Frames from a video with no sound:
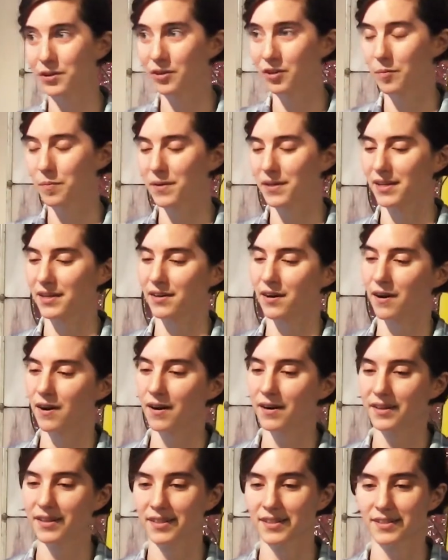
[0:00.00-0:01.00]
European
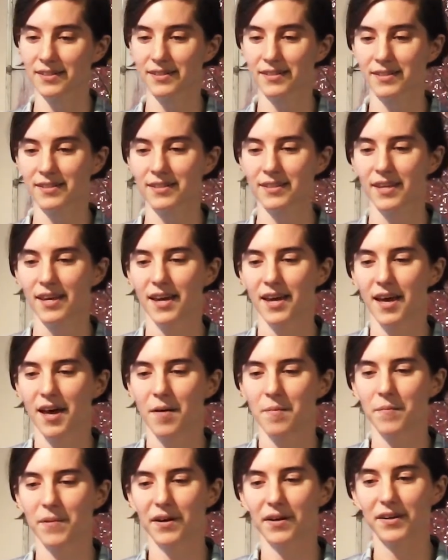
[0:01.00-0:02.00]
artists,
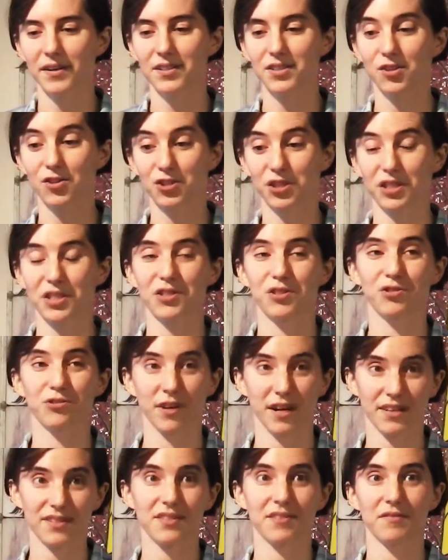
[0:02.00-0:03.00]
Mary is usually
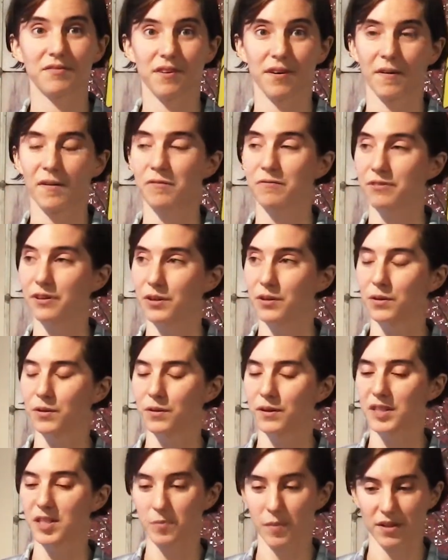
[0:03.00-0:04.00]
dressed in very
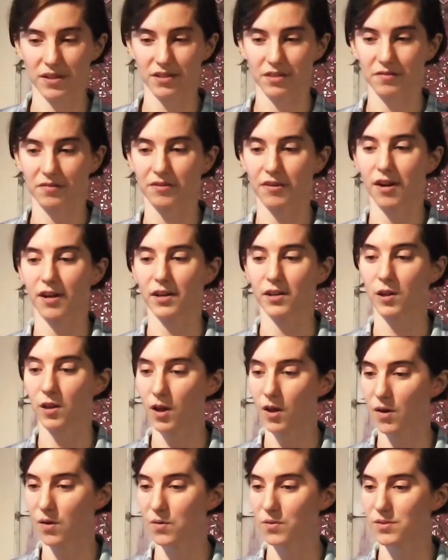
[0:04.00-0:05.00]
regal, expensive uh,
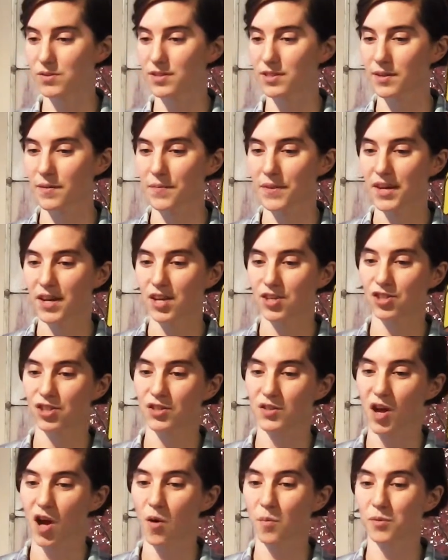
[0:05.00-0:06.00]
clothes.
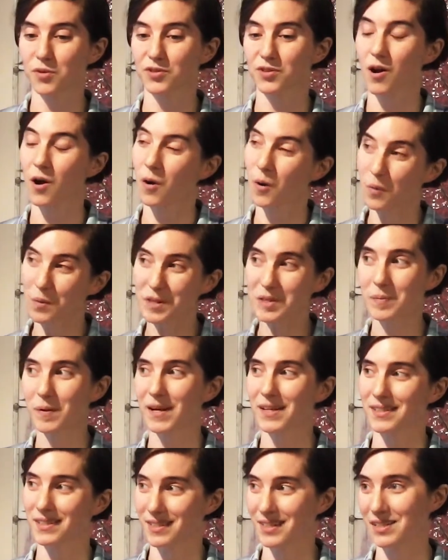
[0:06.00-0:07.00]
She's almost always
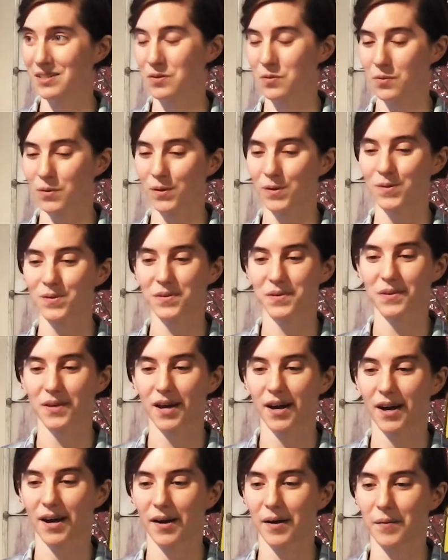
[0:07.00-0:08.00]
painted indoors
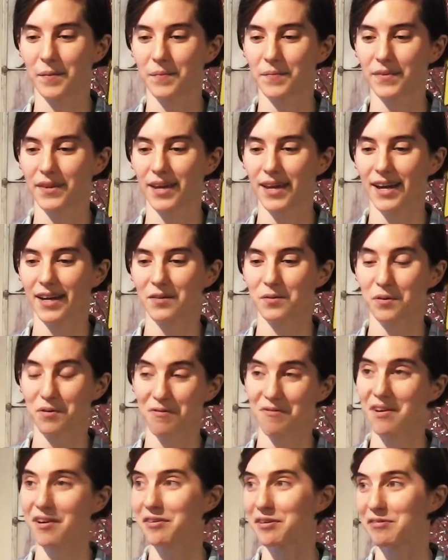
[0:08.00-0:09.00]
um, and
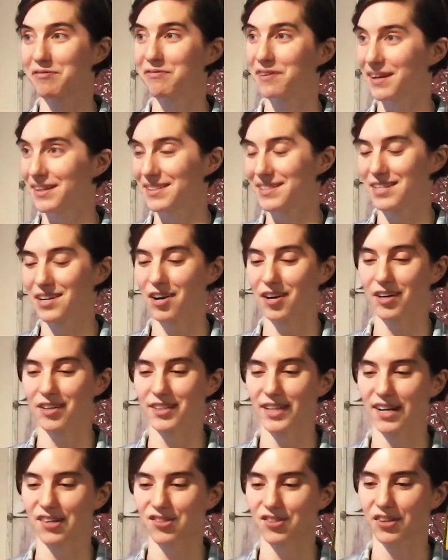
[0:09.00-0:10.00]
with very fancy
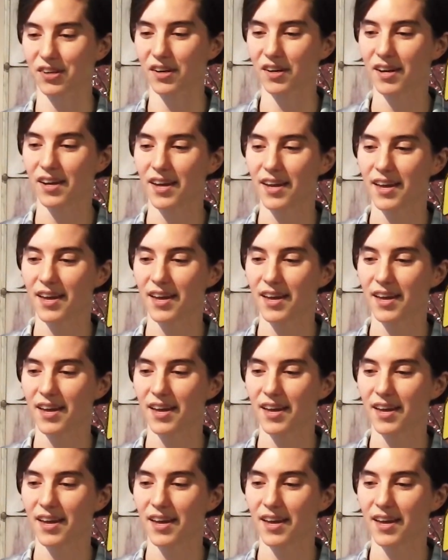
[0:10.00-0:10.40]
architecture,